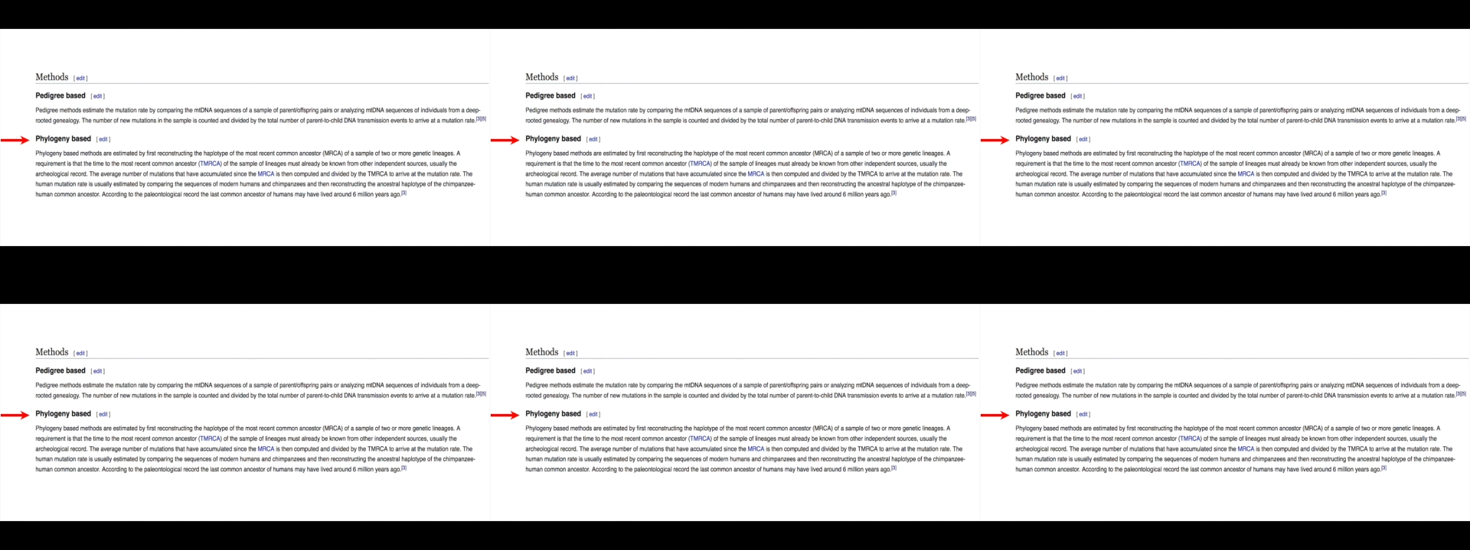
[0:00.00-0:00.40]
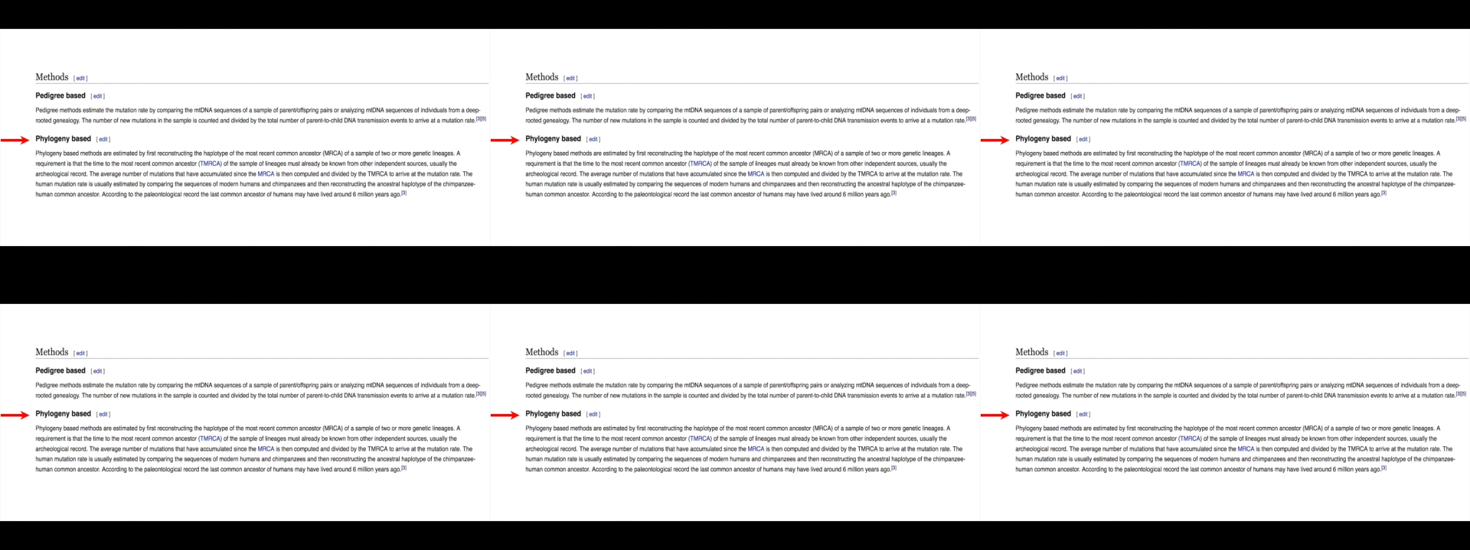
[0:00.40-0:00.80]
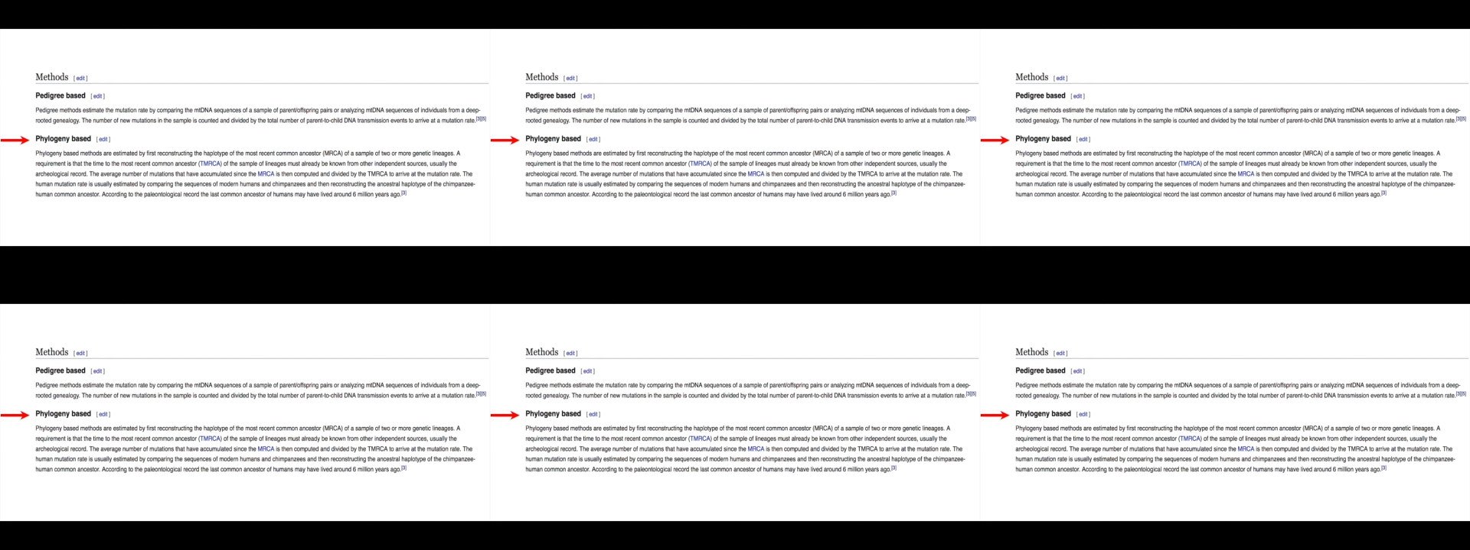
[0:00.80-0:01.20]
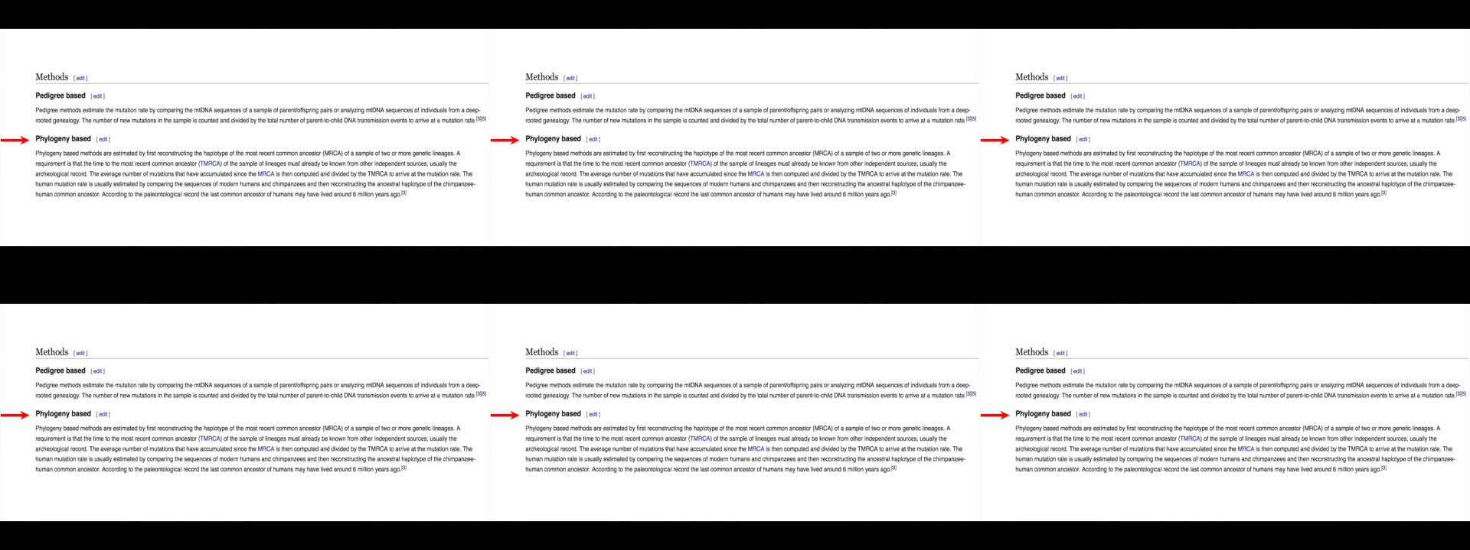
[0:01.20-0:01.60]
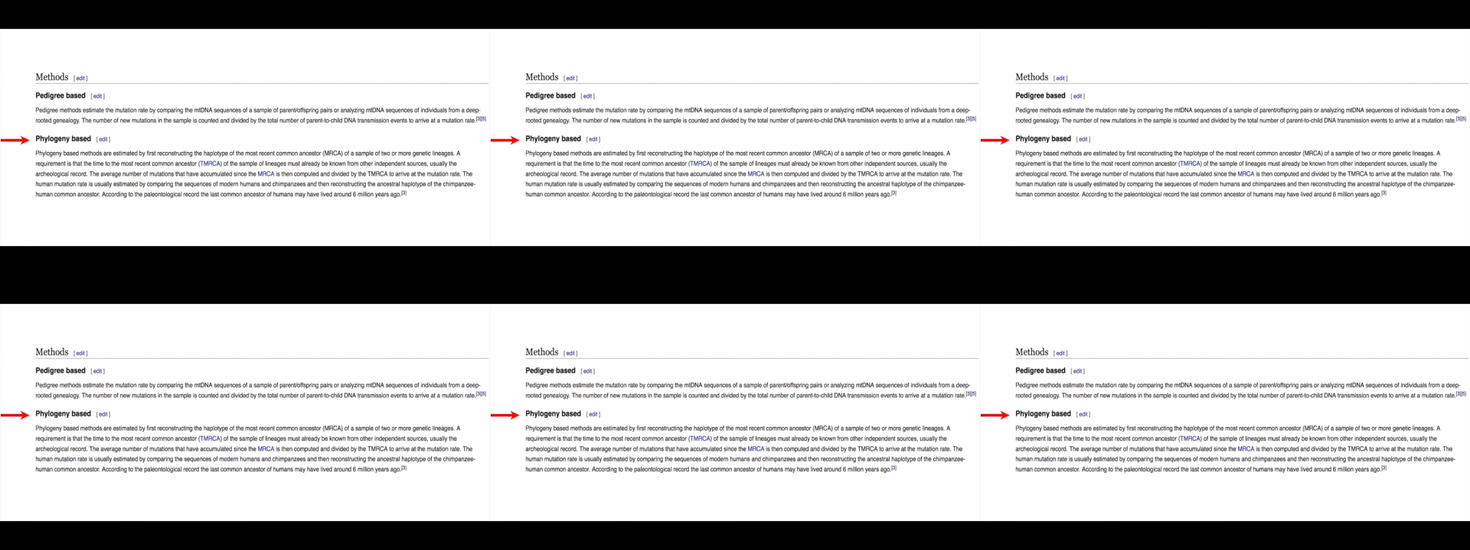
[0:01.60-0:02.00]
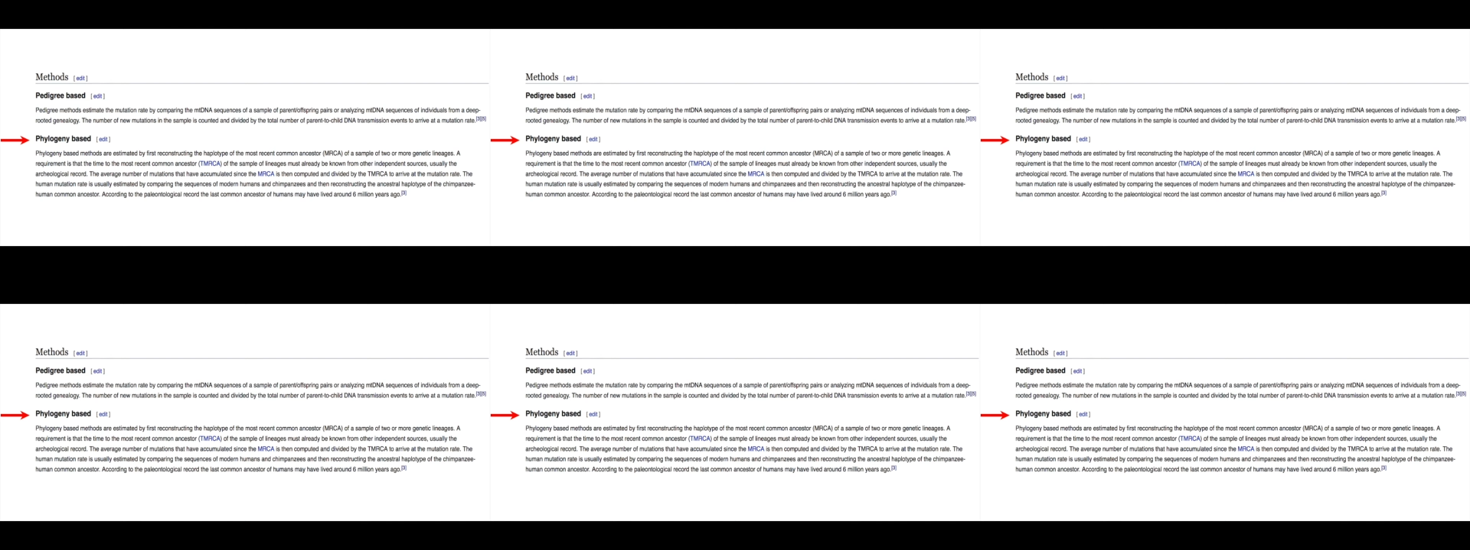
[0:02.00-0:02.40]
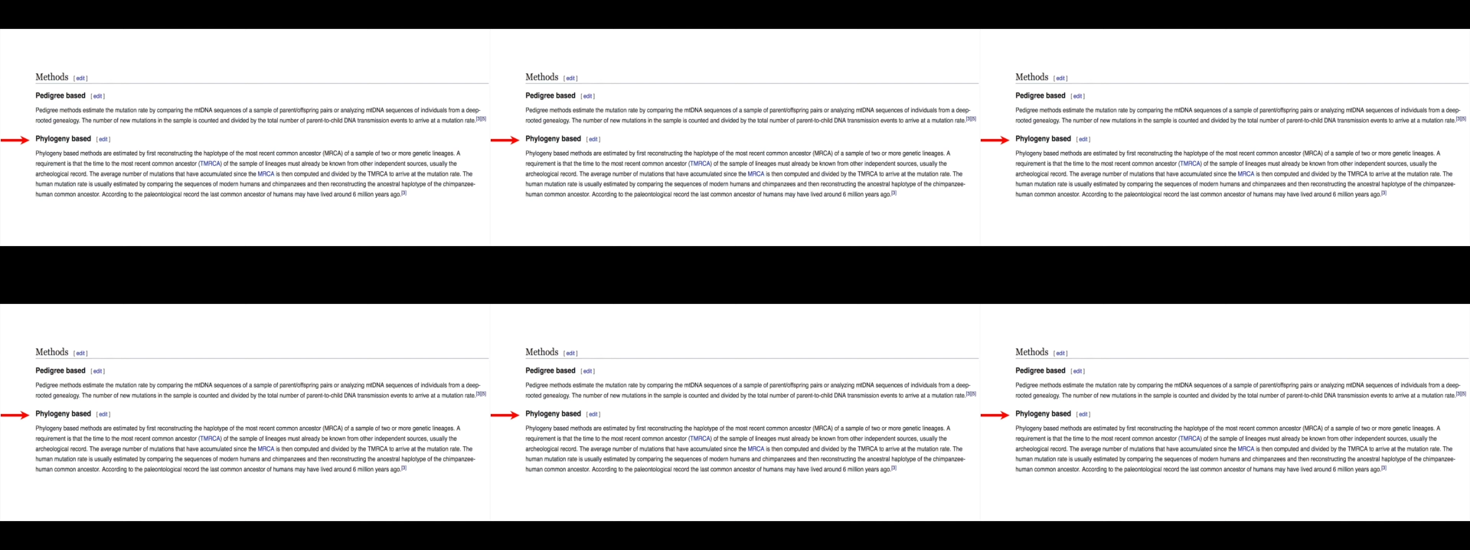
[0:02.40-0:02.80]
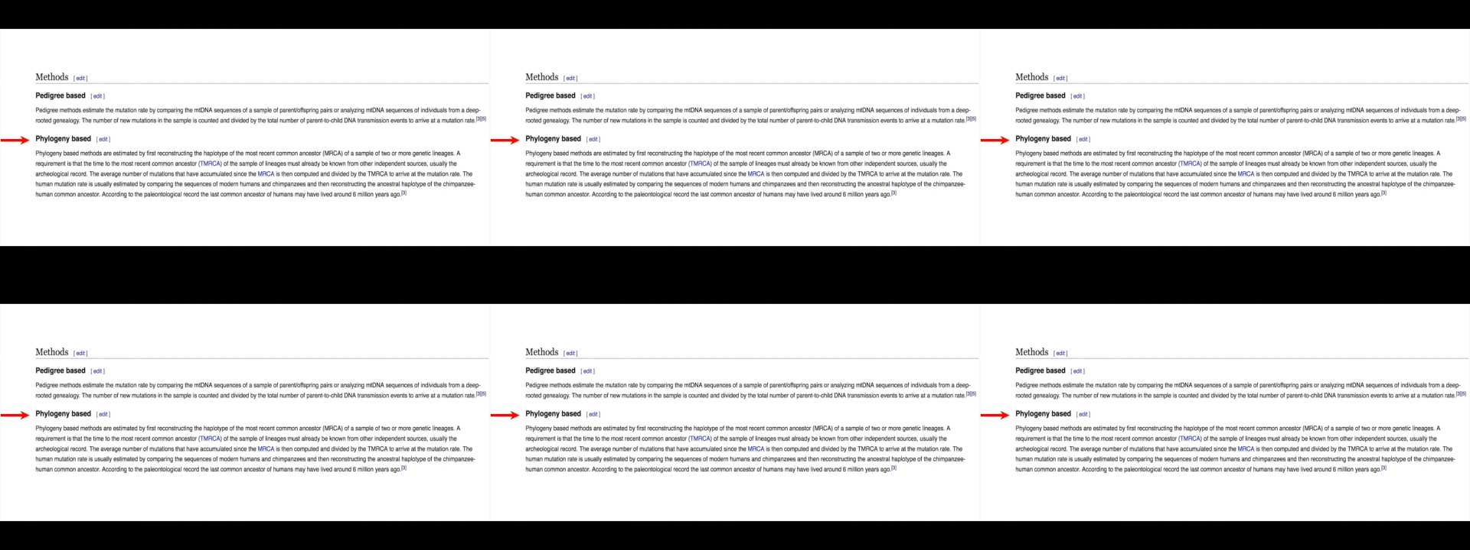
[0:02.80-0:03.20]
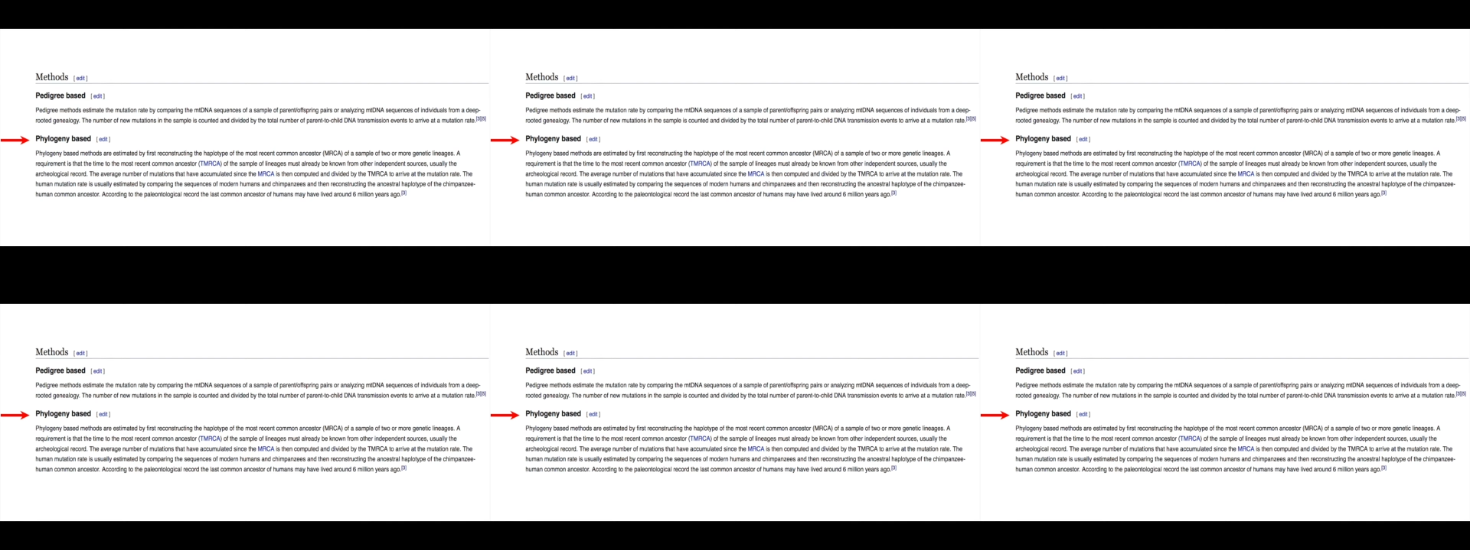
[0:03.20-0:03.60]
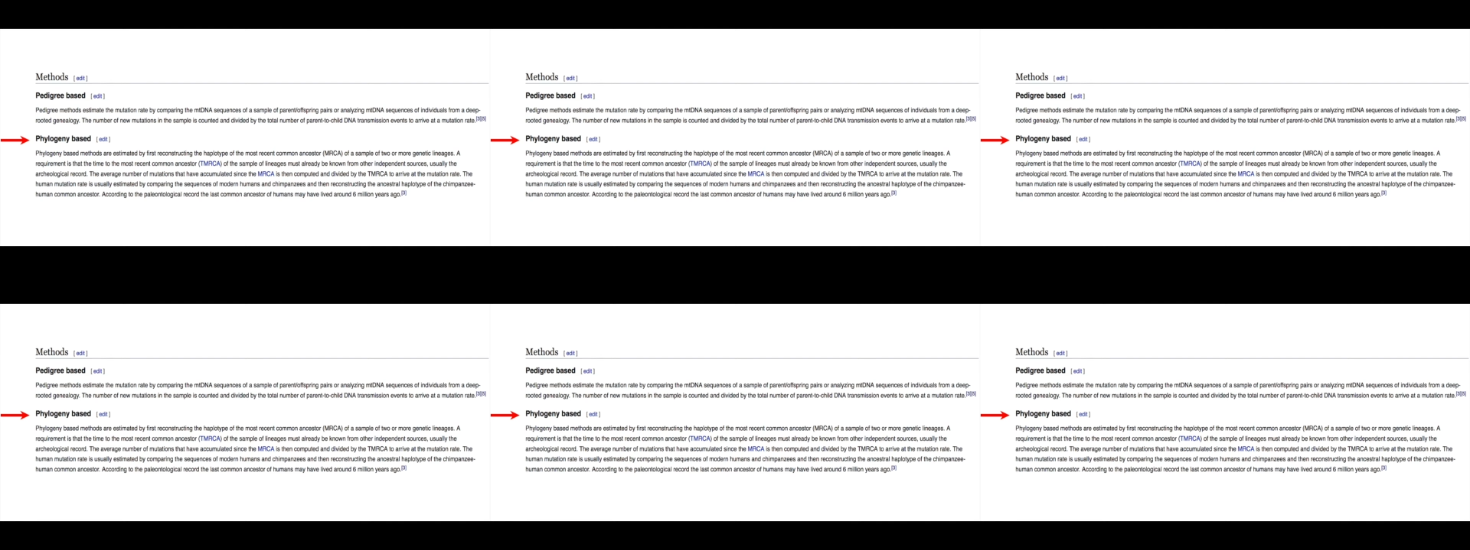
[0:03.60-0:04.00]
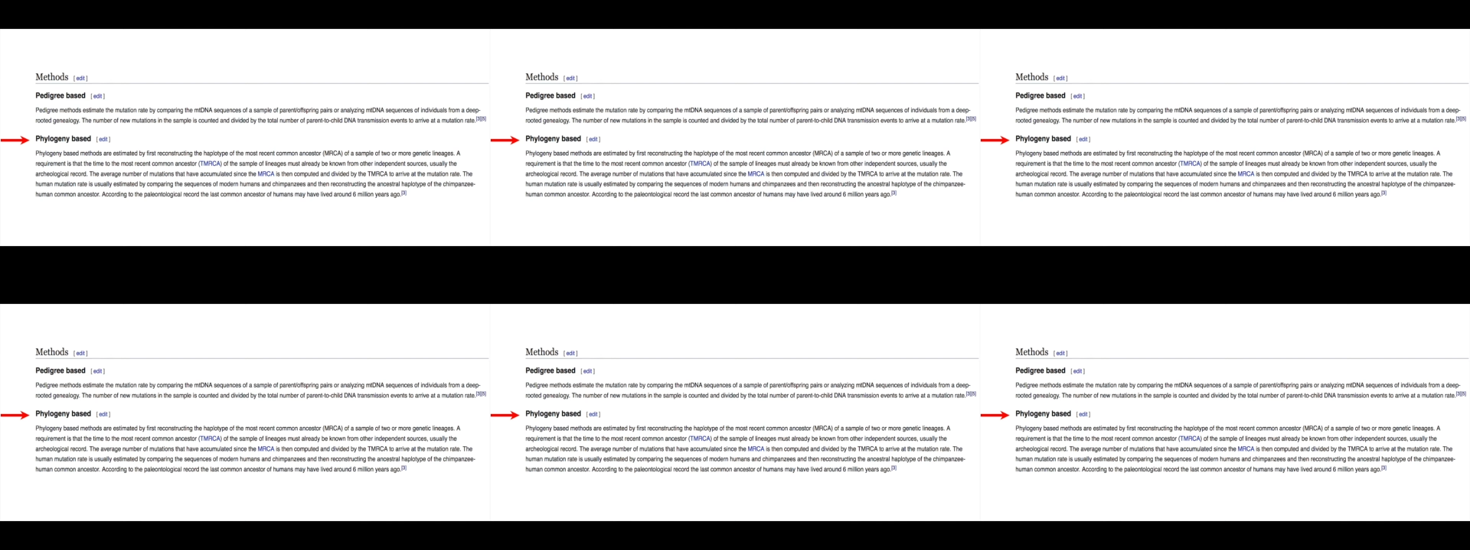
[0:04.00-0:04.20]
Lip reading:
(no speaker visible)